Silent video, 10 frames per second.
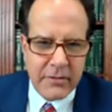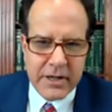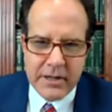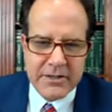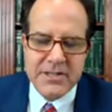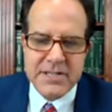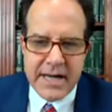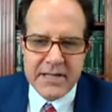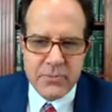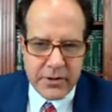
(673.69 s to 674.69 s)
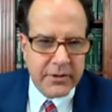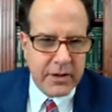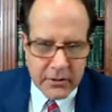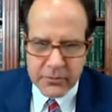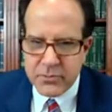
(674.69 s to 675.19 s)
Why not just ask whether
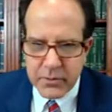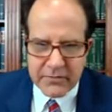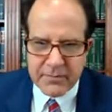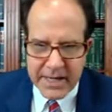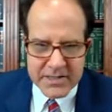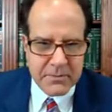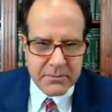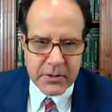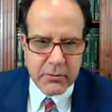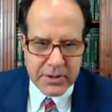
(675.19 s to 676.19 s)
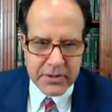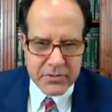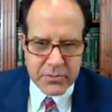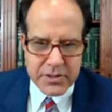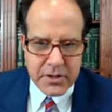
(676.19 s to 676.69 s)
Congress would have passed a bill with
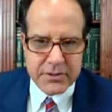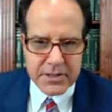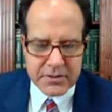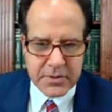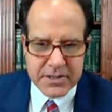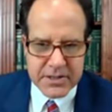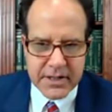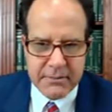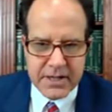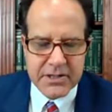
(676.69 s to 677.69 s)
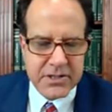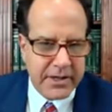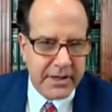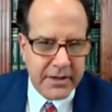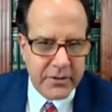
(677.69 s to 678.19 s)
this result expressly
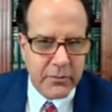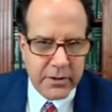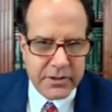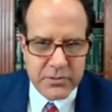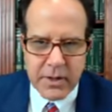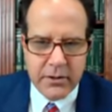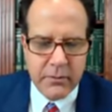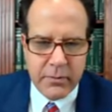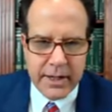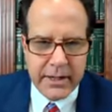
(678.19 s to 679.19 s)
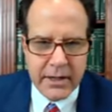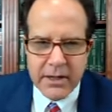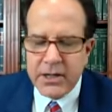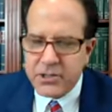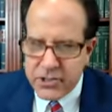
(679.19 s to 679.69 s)
mentioned? In other words, why don't we
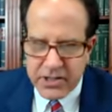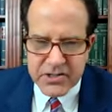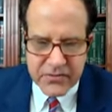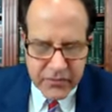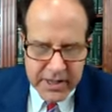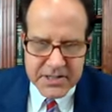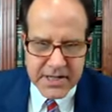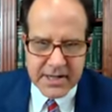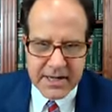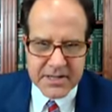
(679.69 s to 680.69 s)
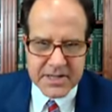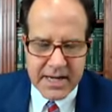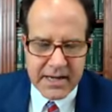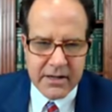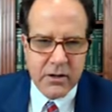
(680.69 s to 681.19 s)
just phrase it as
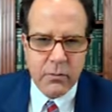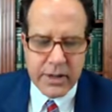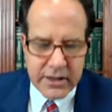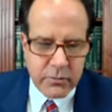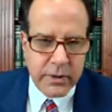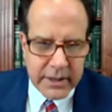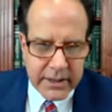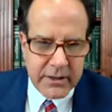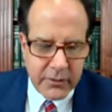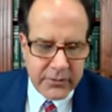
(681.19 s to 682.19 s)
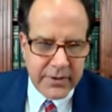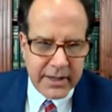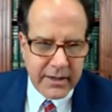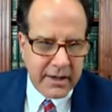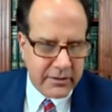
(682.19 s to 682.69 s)
a we really don't
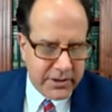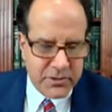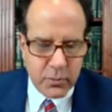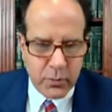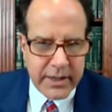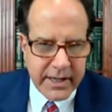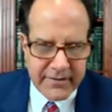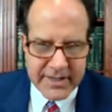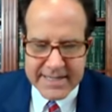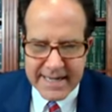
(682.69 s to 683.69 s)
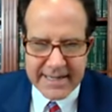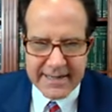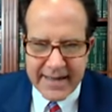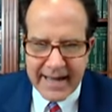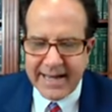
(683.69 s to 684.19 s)
think Congress would have
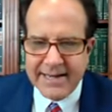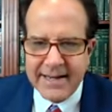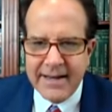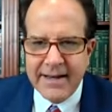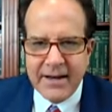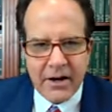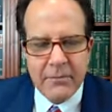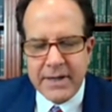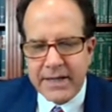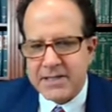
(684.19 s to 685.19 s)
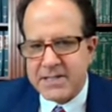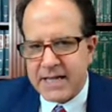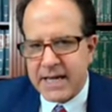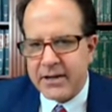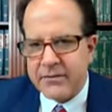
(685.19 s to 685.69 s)
intended that um,
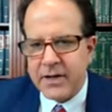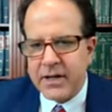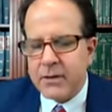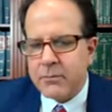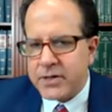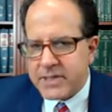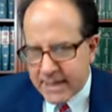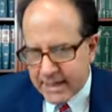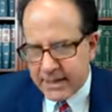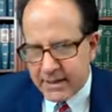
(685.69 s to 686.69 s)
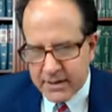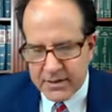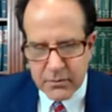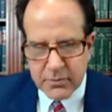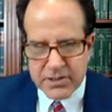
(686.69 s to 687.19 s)
instead of pretending
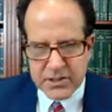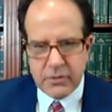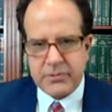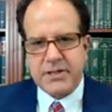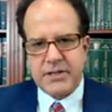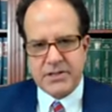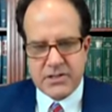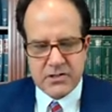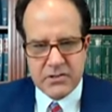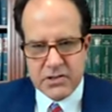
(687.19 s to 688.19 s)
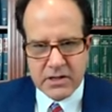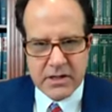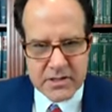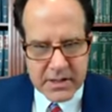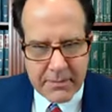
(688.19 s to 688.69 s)
that the result is
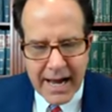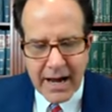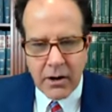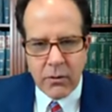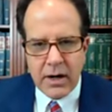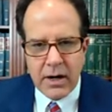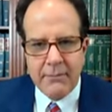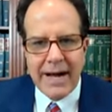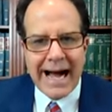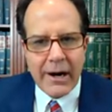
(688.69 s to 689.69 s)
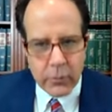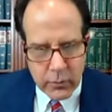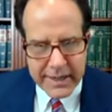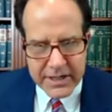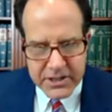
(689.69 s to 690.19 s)
somehow um,
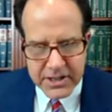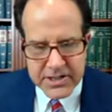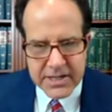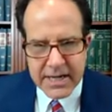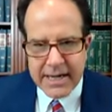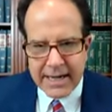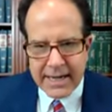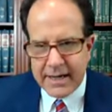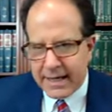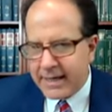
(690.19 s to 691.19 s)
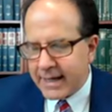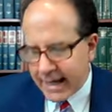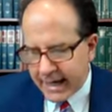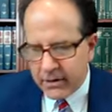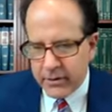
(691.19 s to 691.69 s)
outrageous
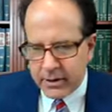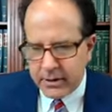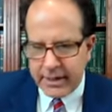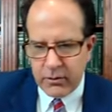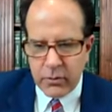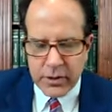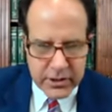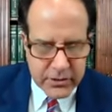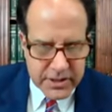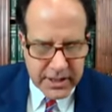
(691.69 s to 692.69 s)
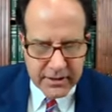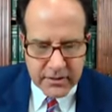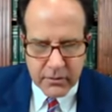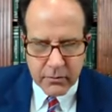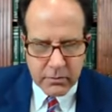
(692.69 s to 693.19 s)
inherently or using
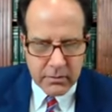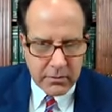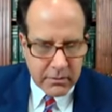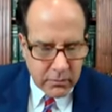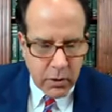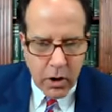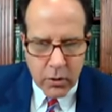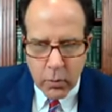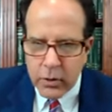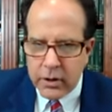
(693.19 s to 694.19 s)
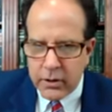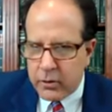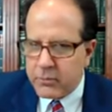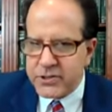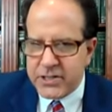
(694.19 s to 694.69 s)
the wrong word
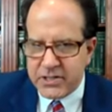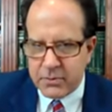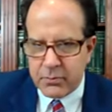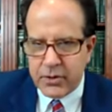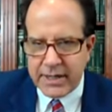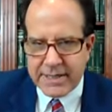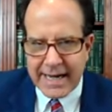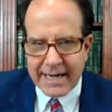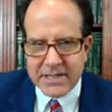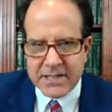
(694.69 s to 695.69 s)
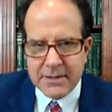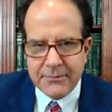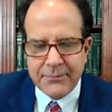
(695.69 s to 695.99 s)
almost as a pretext?